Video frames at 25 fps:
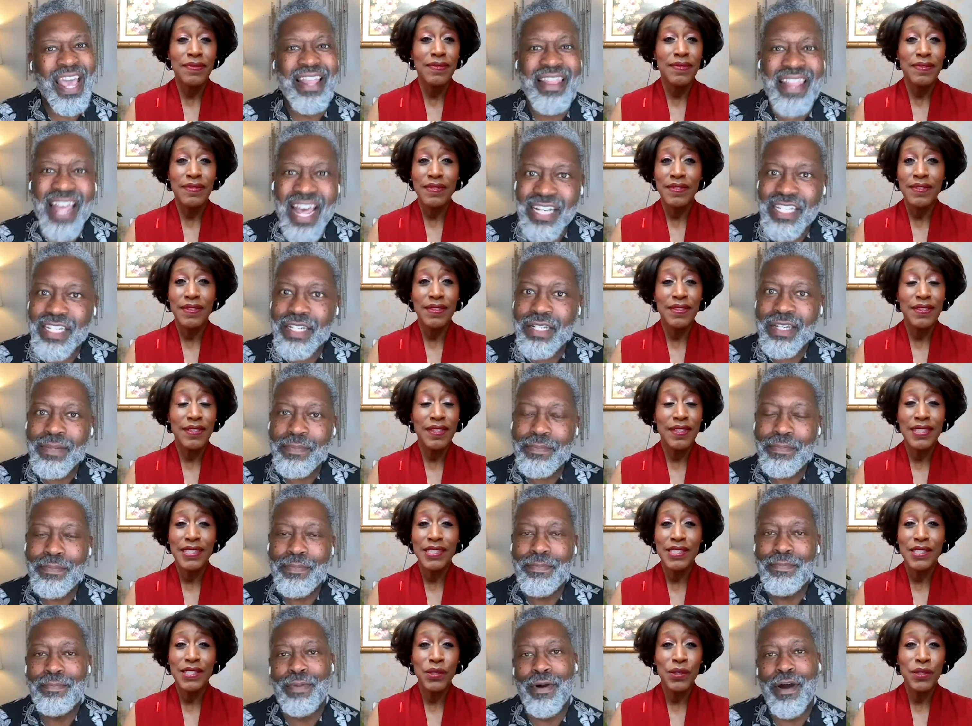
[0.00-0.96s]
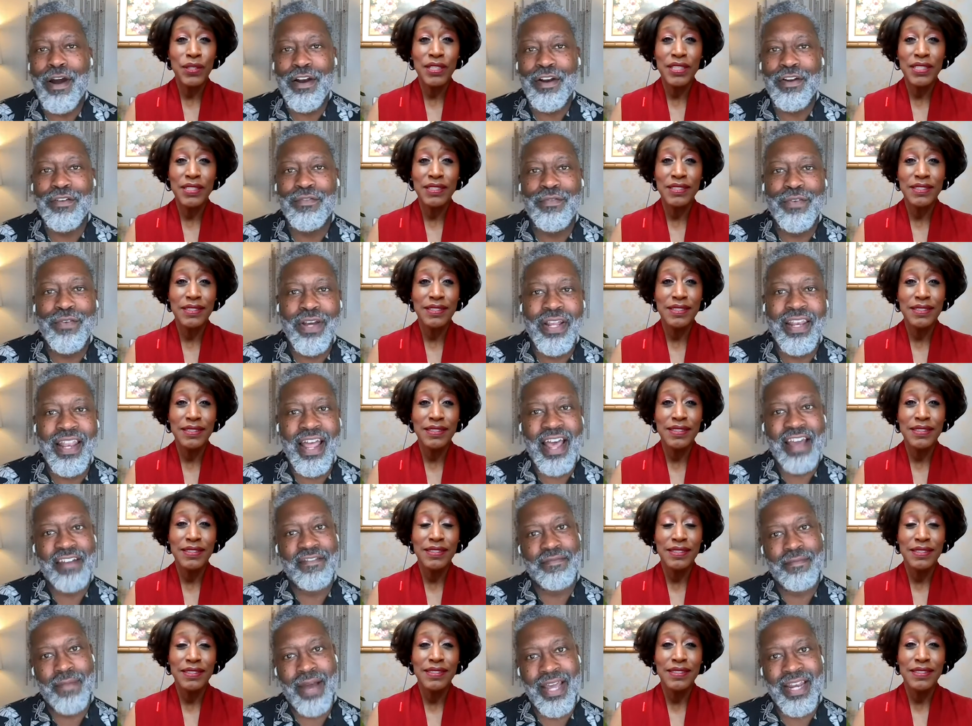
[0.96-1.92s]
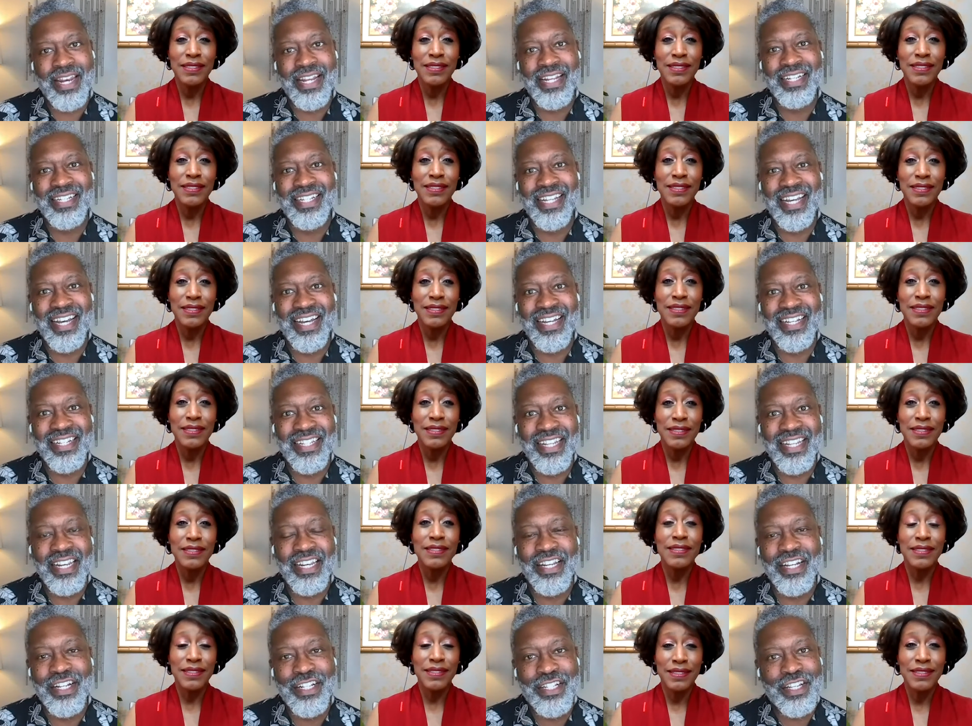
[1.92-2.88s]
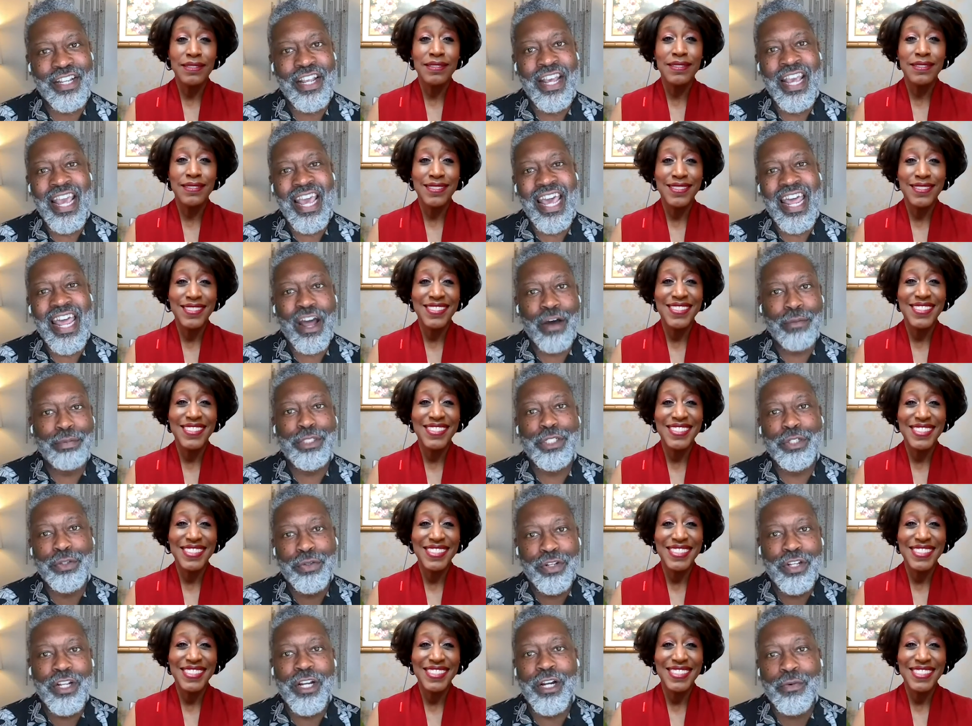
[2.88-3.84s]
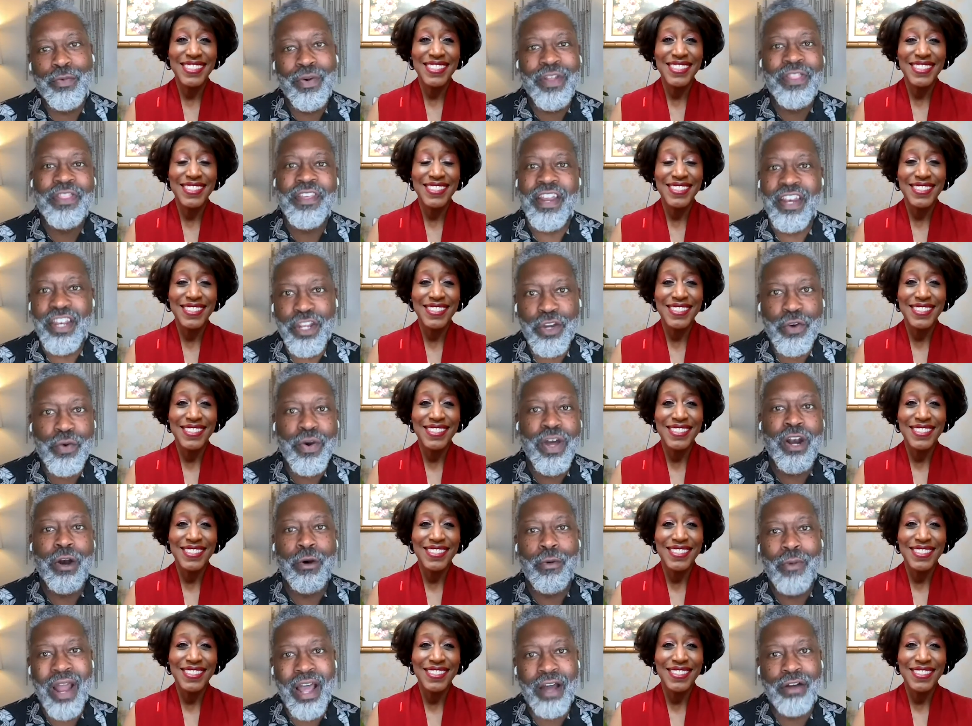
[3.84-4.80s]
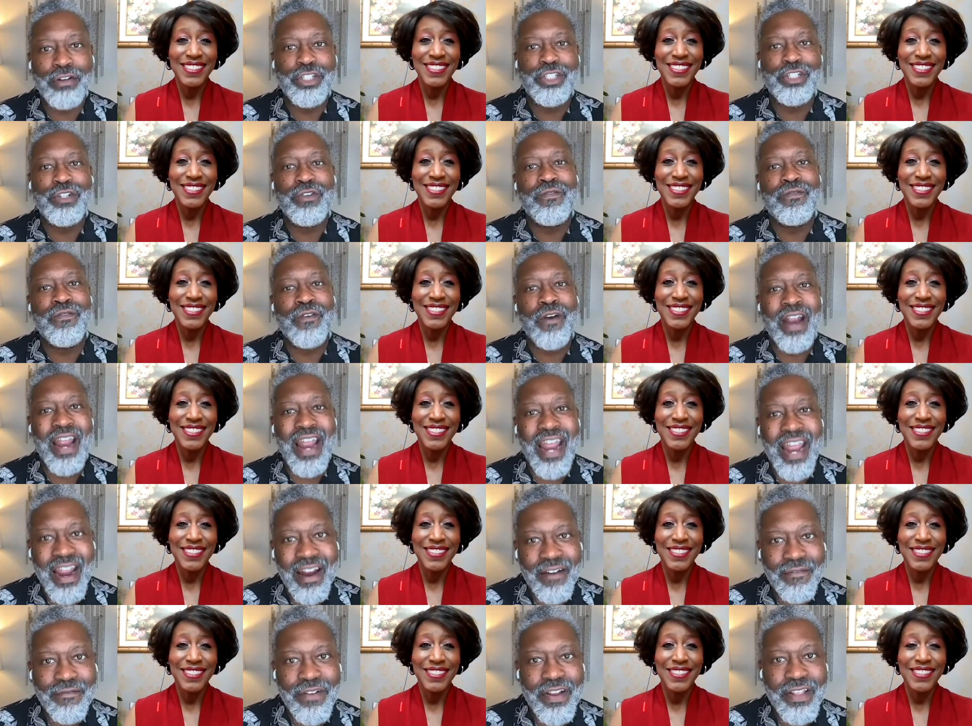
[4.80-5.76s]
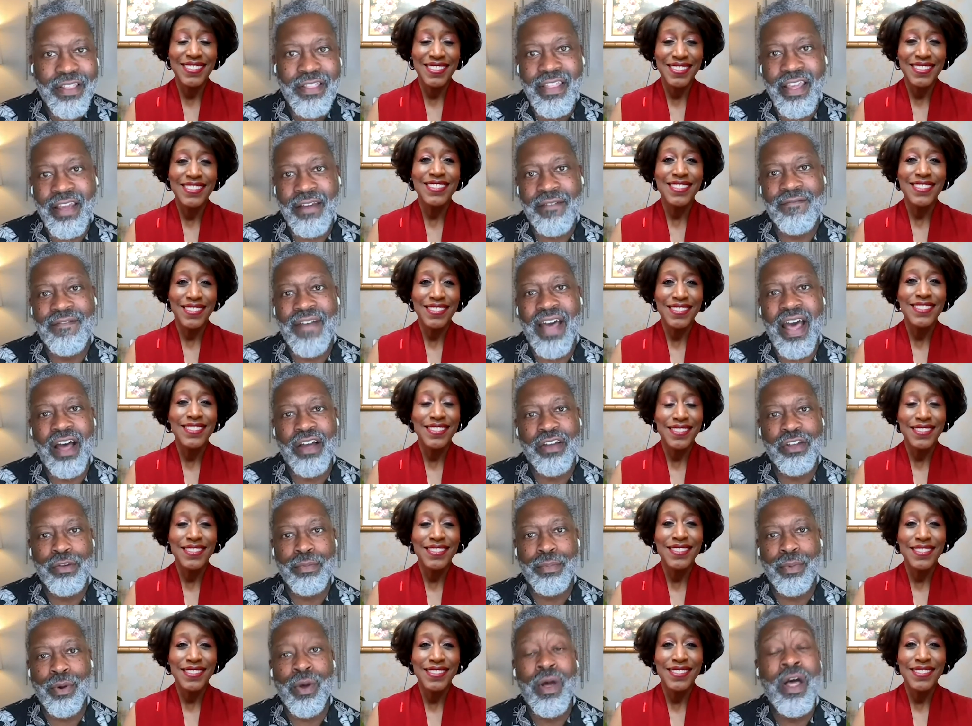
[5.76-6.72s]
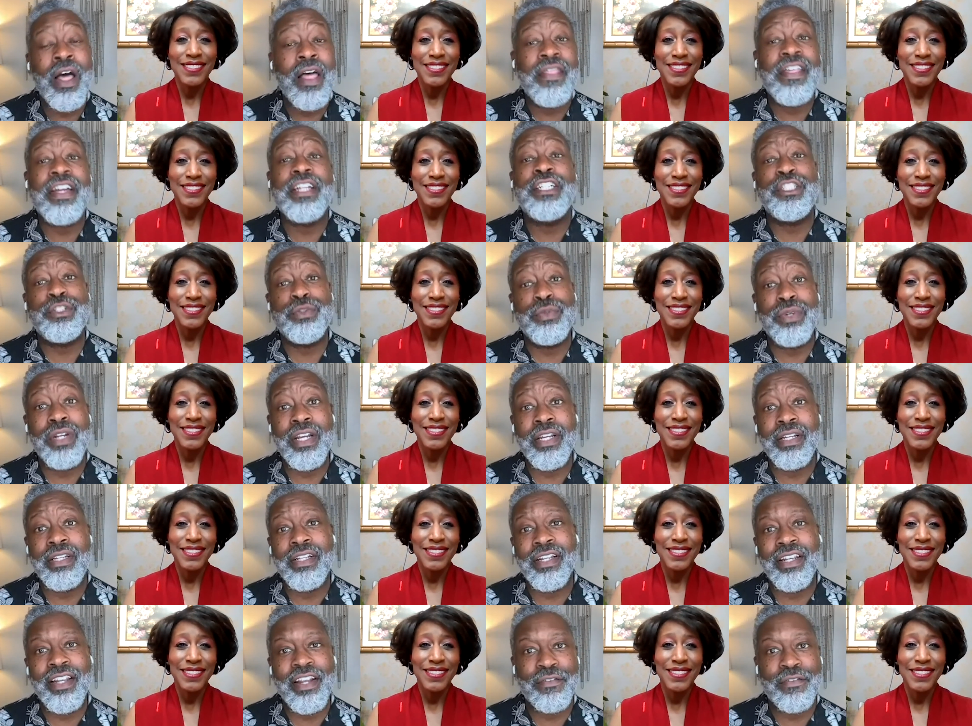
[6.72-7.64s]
Speaker 1: And that's, that's so part good. of what life mining does. It looks, it helps you look within you and around you for everything valuable that you need